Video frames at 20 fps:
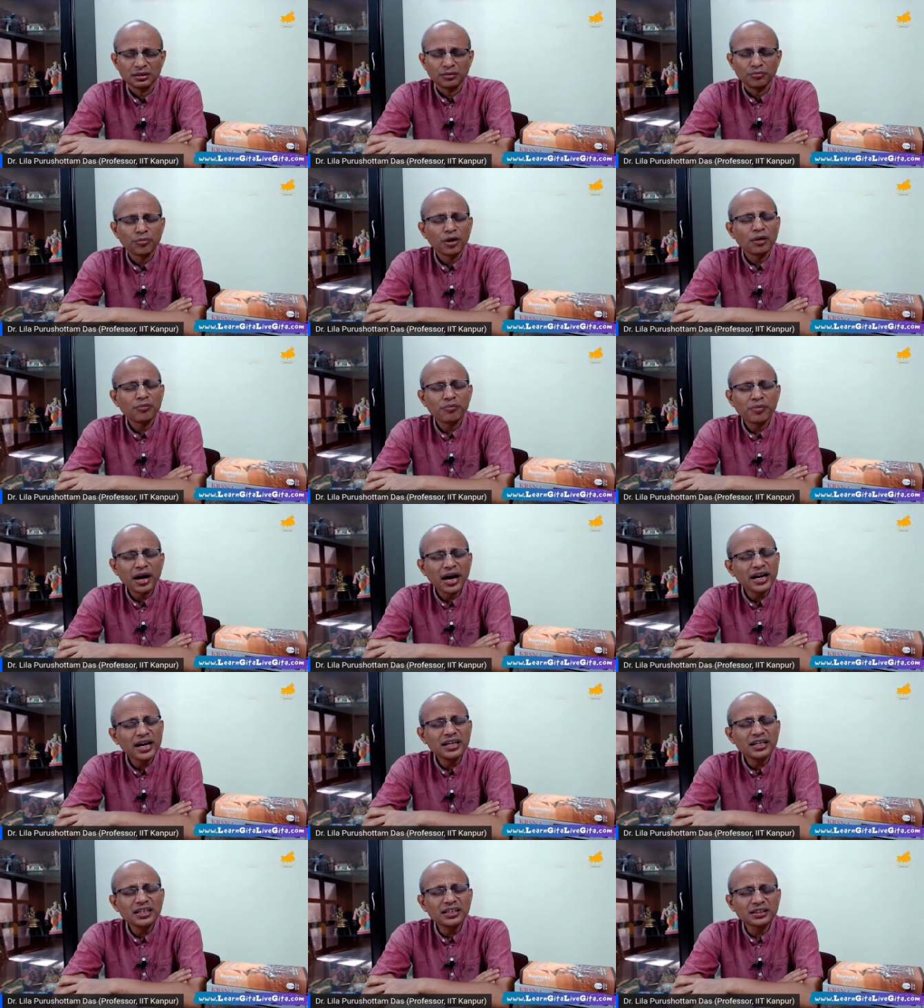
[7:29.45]
my
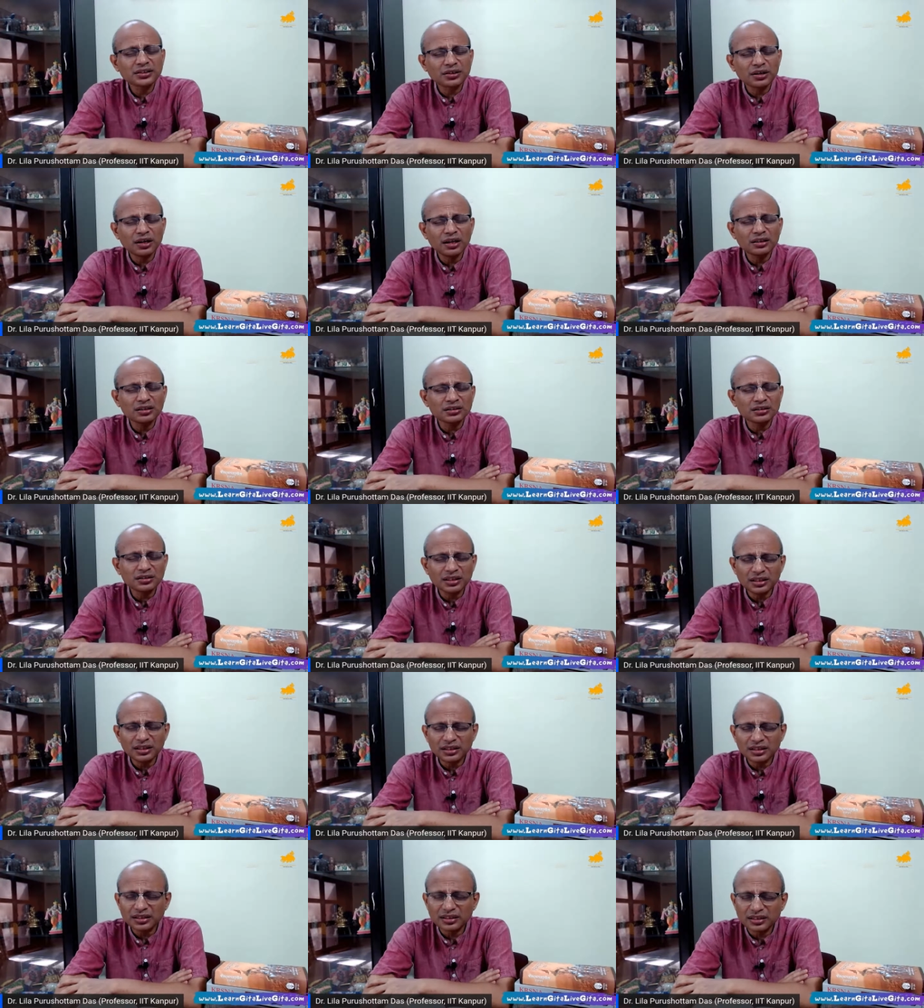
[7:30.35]
mind is
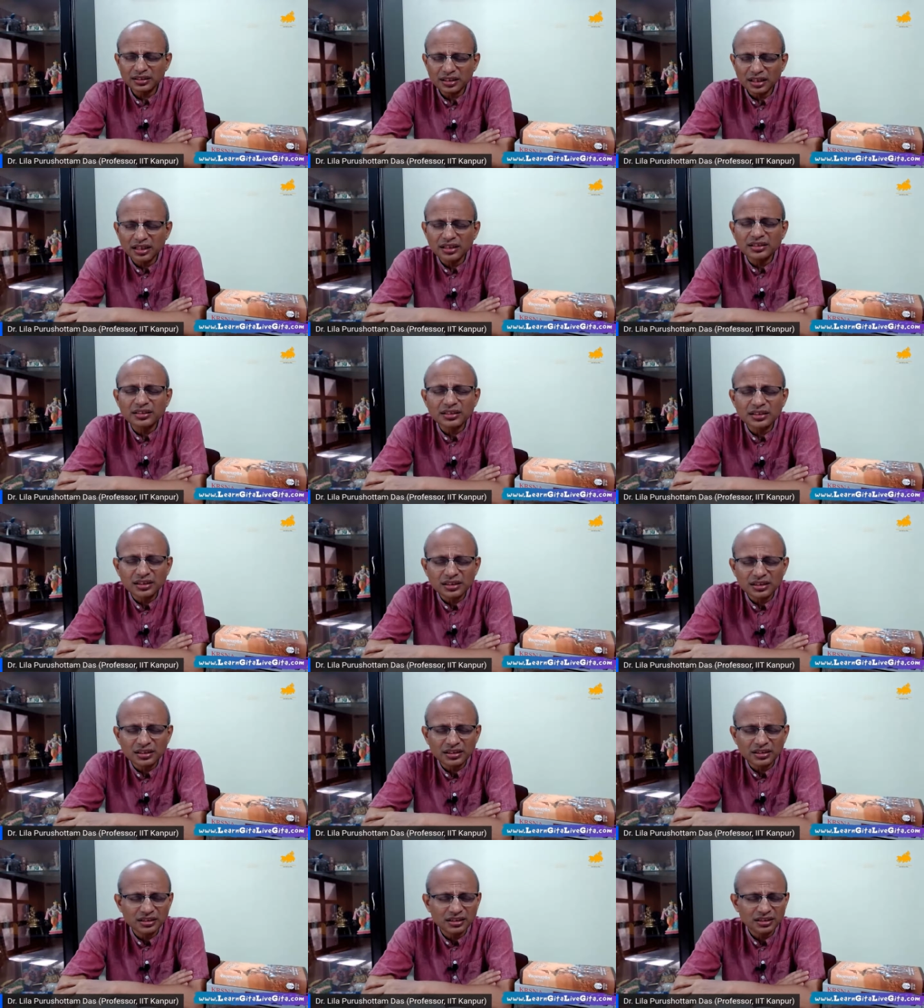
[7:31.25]
constantly
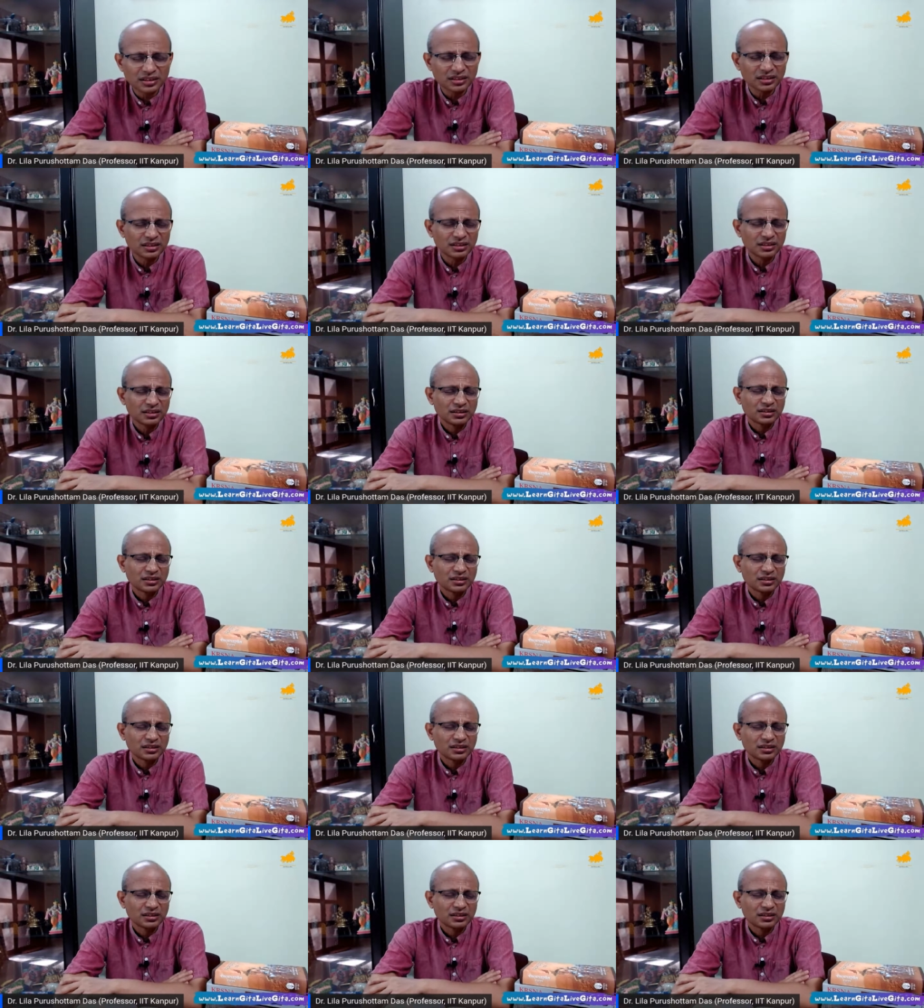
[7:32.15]
relishing the